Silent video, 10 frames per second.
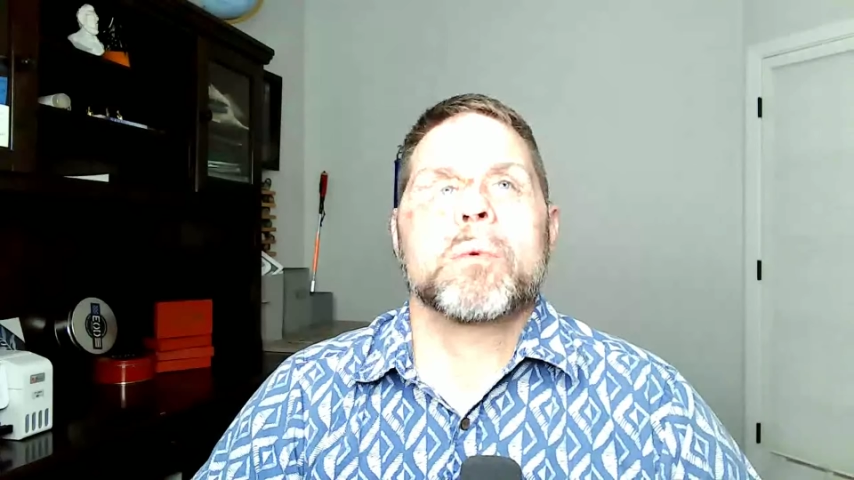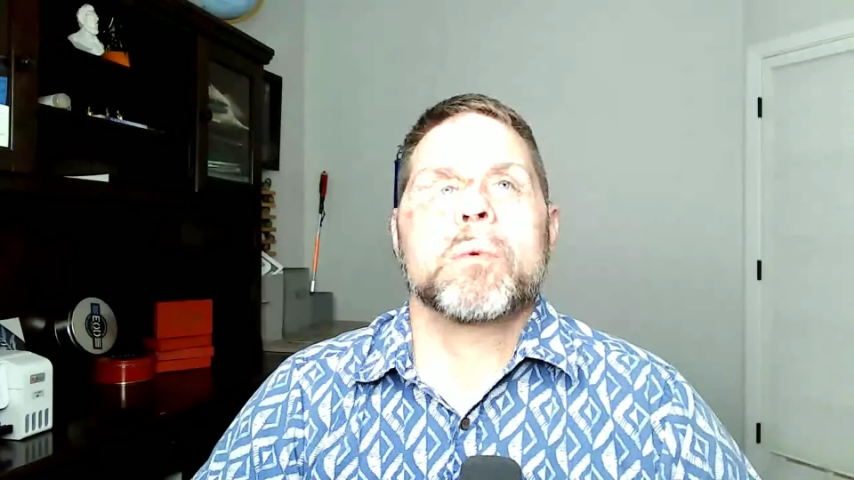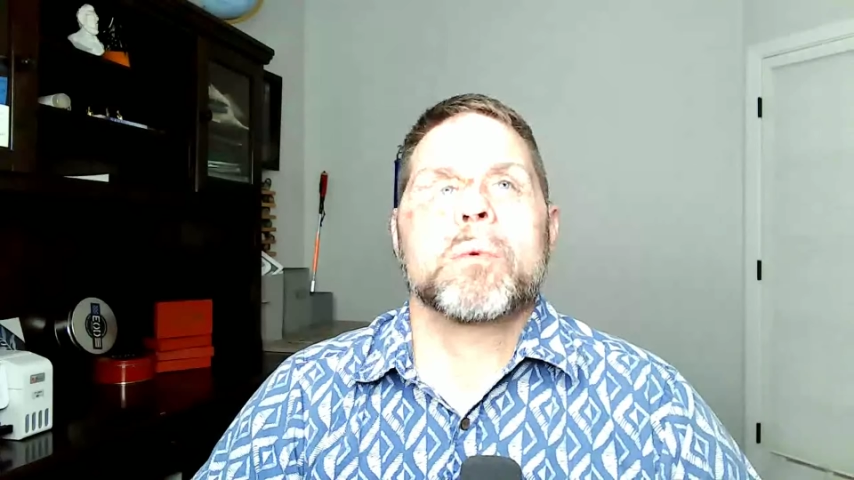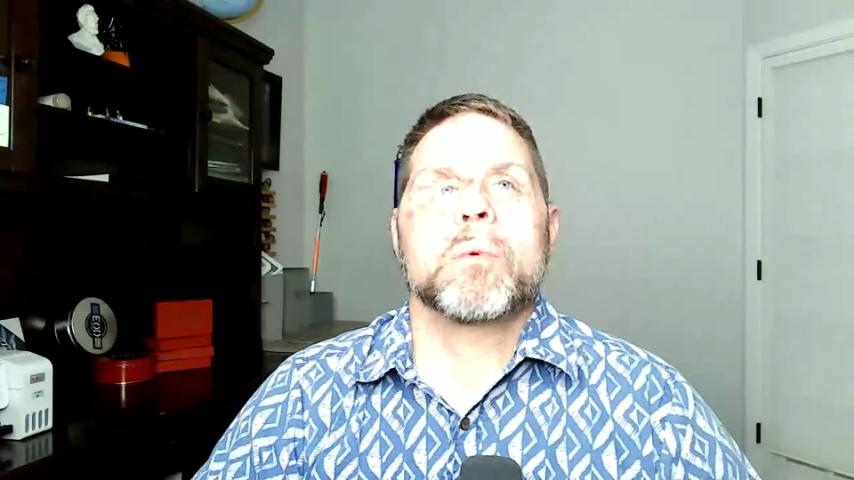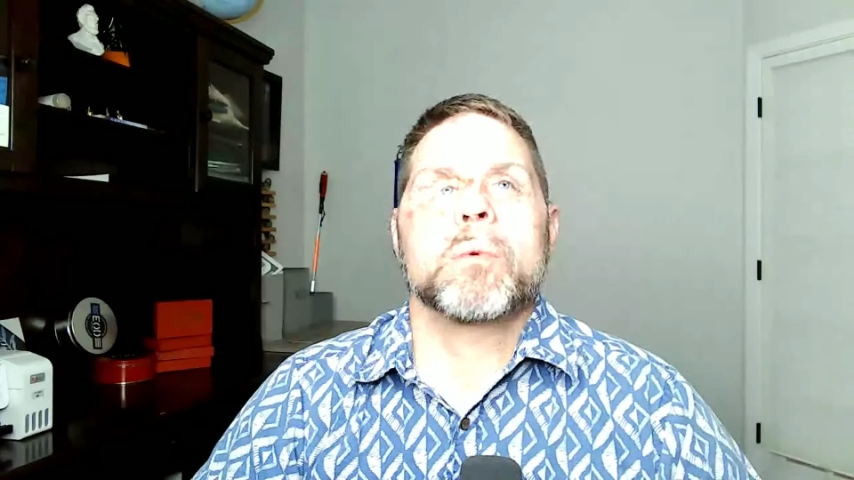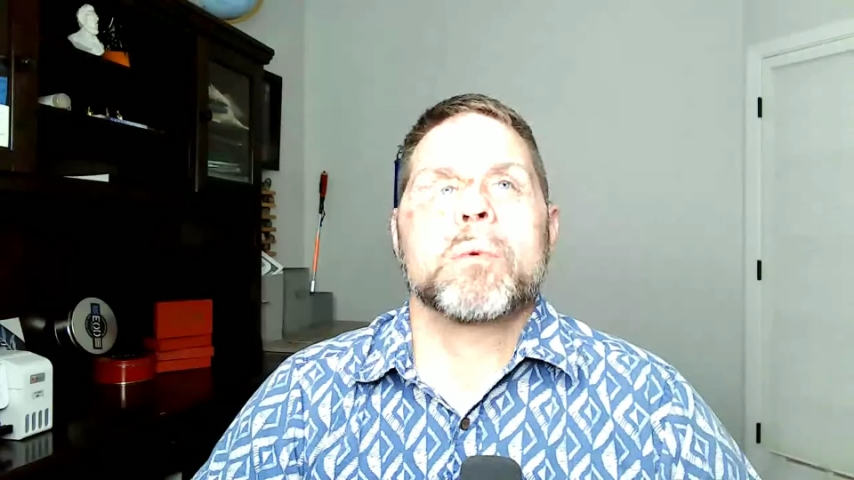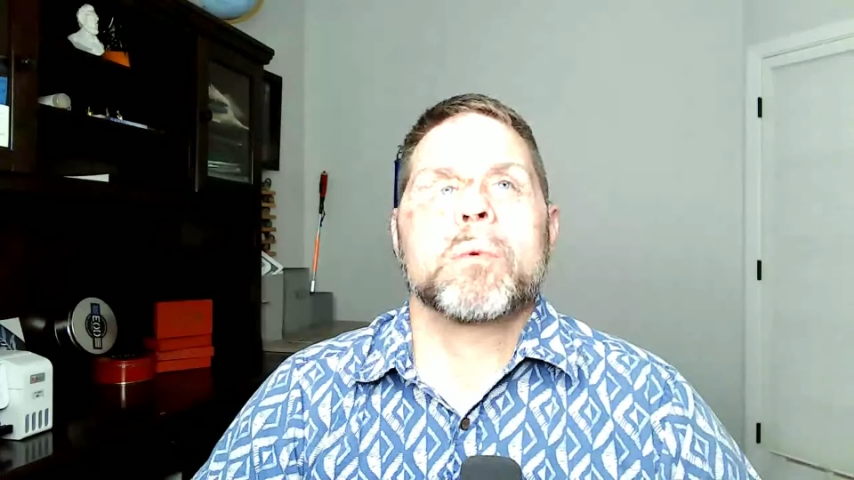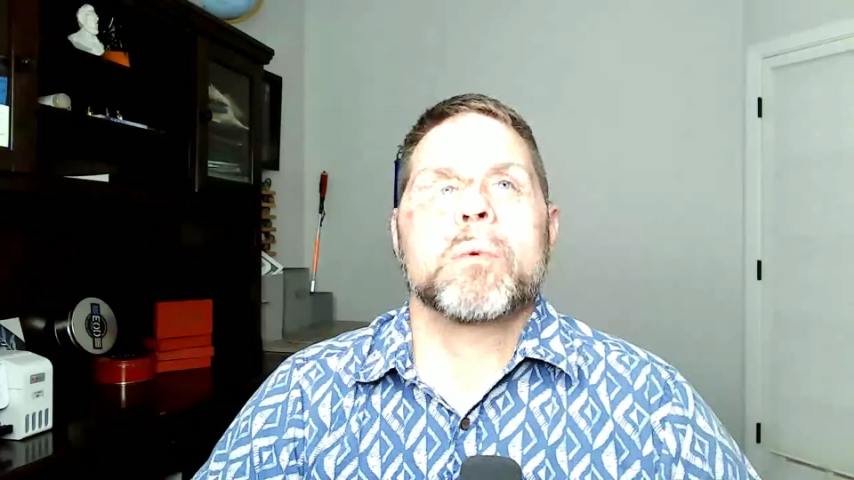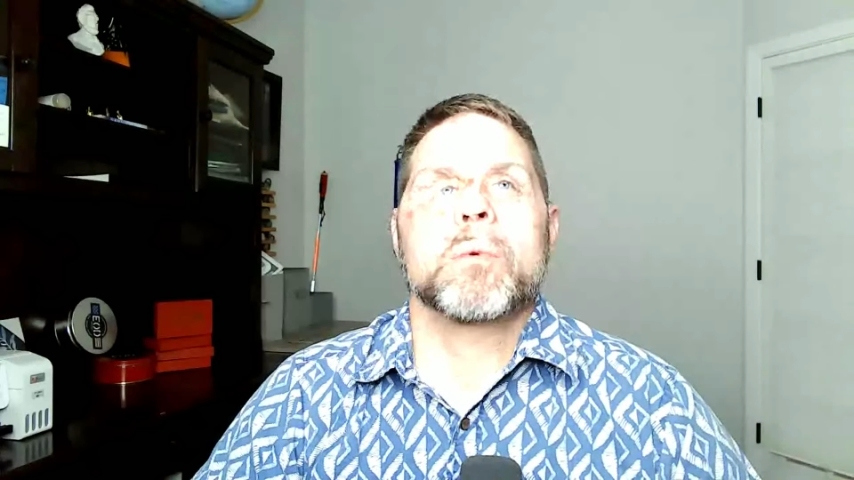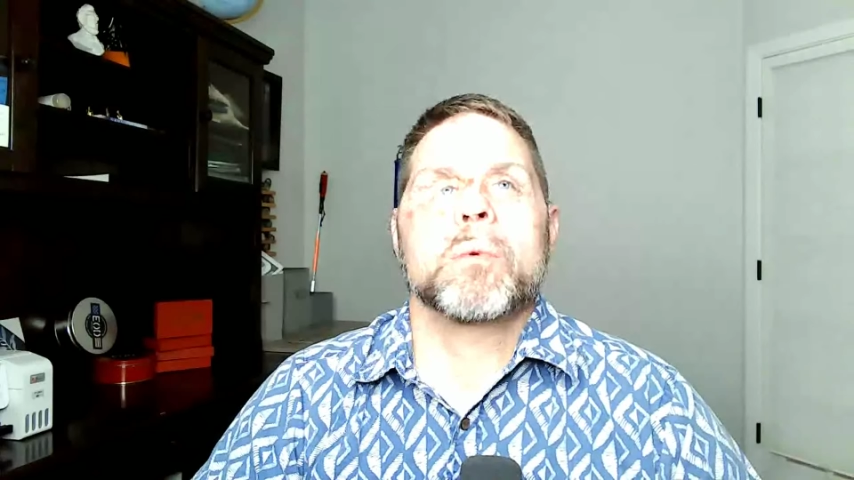your
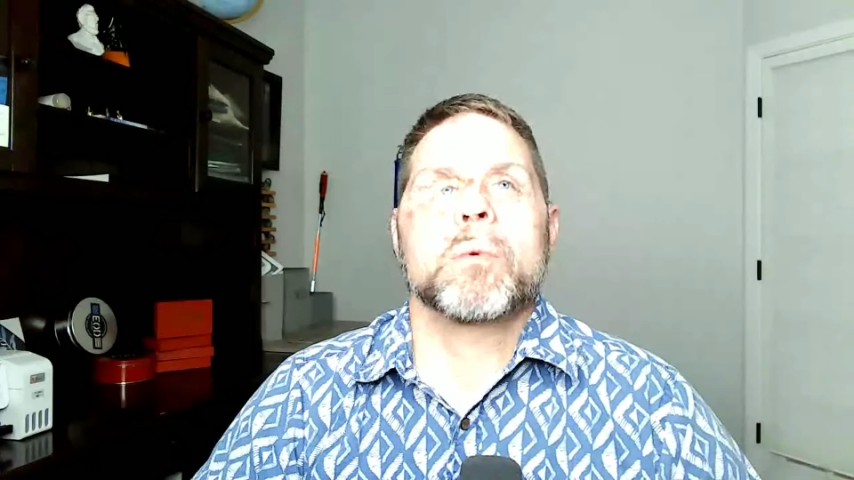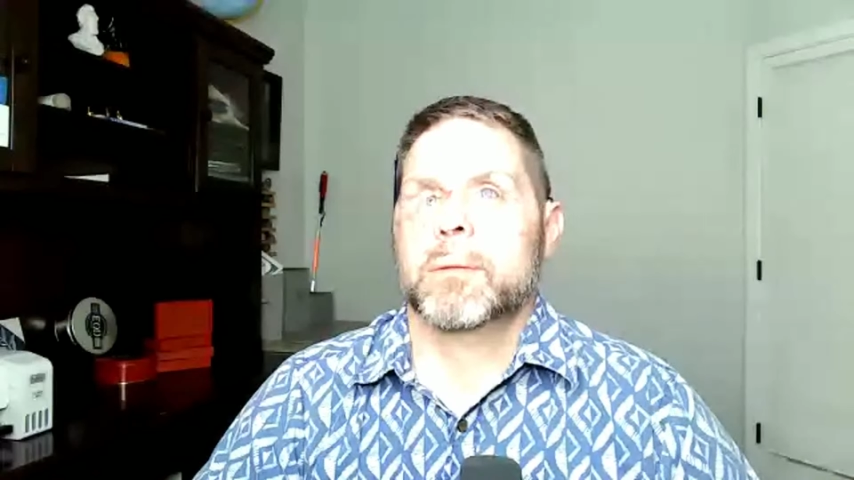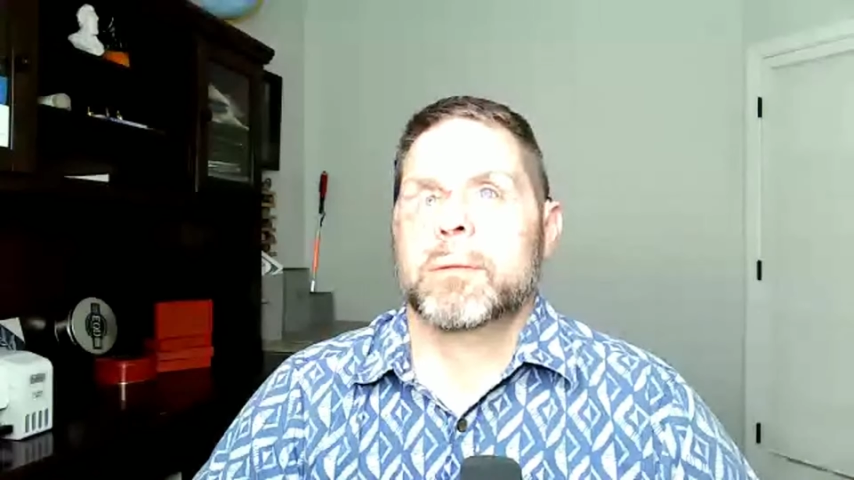first,